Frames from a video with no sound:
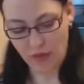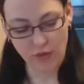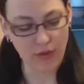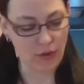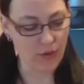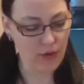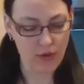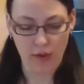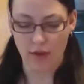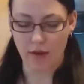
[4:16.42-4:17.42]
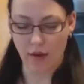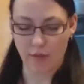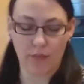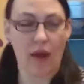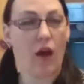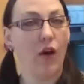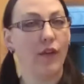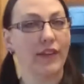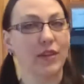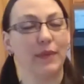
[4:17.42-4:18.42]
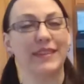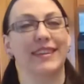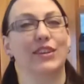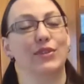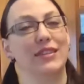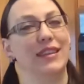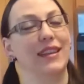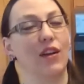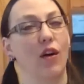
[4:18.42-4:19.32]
So all recipes that you see that